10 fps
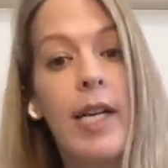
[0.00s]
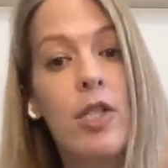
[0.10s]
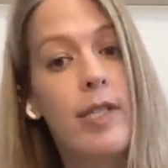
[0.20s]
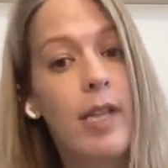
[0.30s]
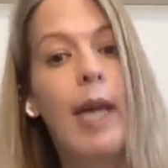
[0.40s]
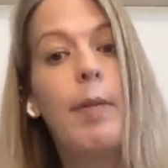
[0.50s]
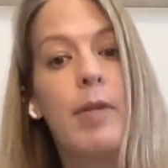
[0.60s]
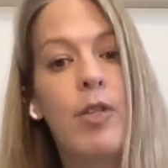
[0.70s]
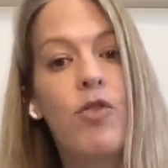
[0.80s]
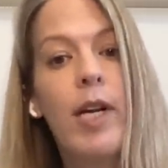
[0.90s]
He just came
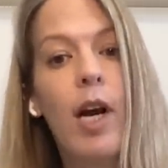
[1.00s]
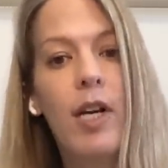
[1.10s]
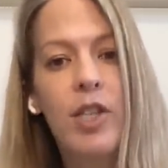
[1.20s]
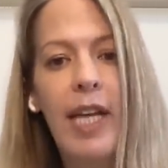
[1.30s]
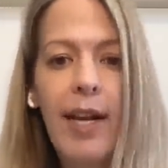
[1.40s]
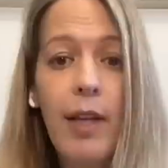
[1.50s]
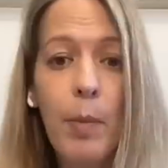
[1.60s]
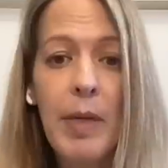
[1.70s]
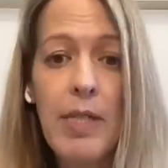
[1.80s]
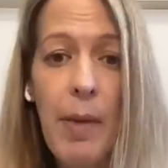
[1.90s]
to triage and he had a
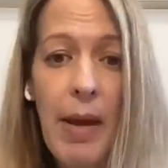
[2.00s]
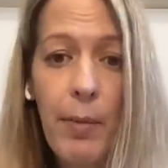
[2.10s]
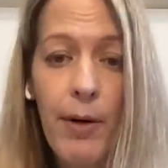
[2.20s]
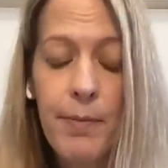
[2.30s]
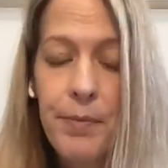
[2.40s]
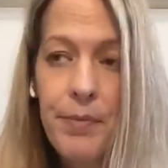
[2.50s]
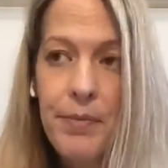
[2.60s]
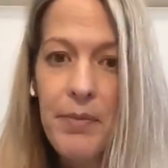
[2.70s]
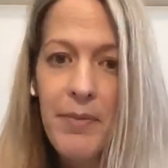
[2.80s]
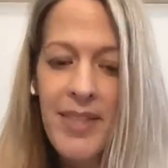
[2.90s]
little piece of paper
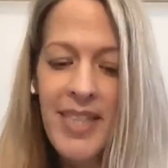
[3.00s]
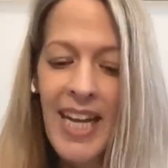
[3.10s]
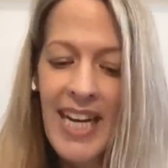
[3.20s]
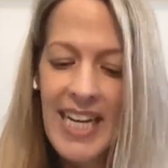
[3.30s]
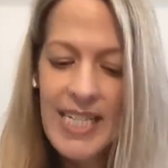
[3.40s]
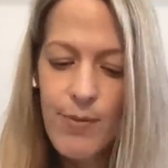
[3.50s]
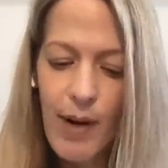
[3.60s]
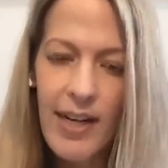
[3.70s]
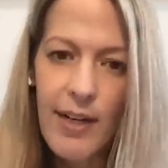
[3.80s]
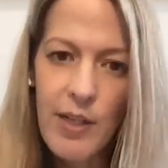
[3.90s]
and he's
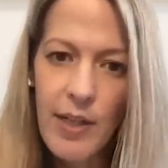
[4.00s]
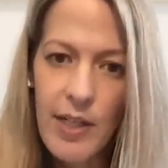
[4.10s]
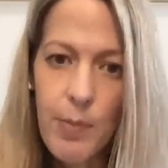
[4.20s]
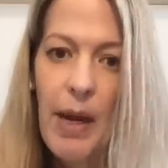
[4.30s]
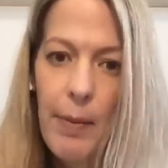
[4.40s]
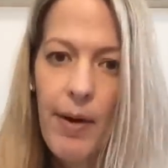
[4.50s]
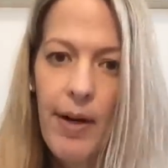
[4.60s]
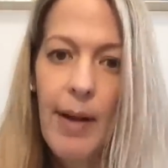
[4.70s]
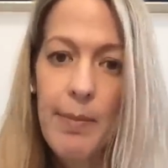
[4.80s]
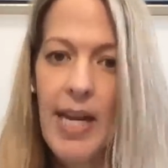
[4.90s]
writing on his paper.
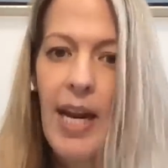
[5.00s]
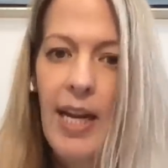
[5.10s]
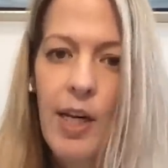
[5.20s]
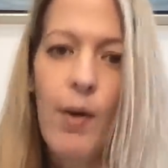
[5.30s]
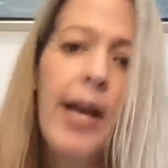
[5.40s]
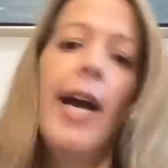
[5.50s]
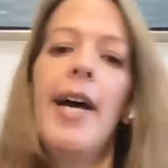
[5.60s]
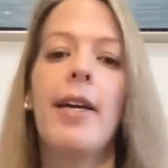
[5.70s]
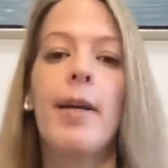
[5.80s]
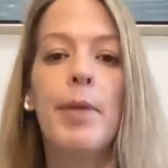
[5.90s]
And I'm saying, you know, I
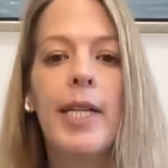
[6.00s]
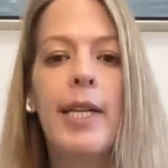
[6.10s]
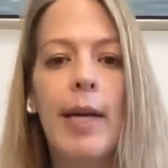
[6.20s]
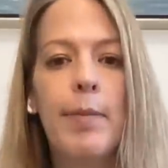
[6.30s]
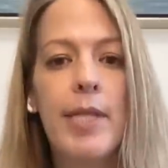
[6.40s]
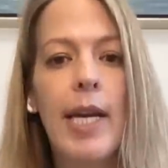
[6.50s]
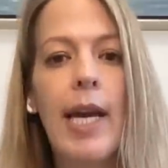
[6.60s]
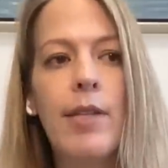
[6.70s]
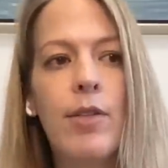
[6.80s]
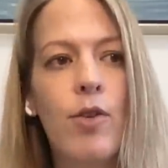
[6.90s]
had a completed
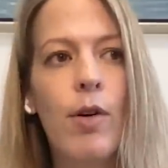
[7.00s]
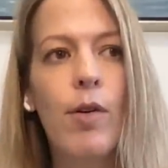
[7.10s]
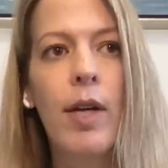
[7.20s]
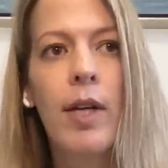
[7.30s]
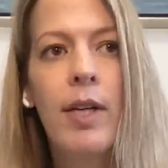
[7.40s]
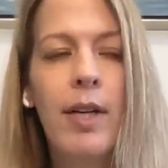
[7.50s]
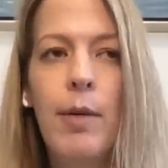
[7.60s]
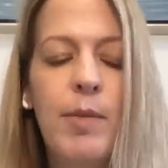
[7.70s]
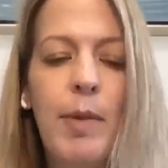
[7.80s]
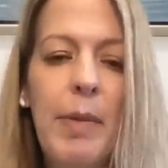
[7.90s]
MCA stroke.
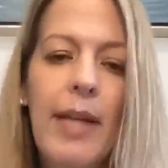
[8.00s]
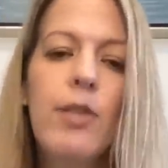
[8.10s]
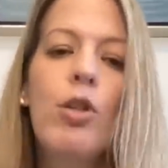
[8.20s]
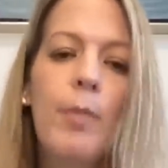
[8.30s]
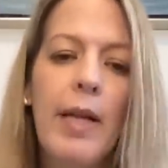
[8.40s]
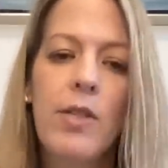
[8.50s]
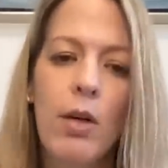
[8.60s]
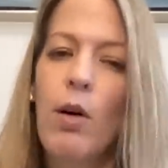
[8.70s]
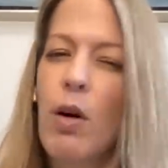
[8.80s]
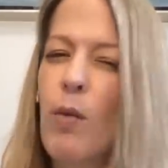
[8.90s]
It was maybe like 2 months
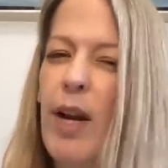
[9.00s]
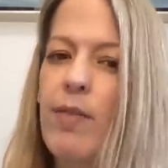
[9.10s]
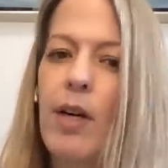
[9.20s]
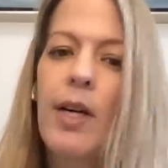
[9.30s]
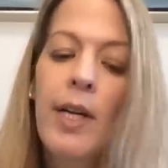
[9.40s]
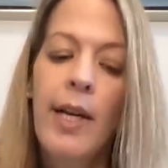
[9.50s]
ago or whatever.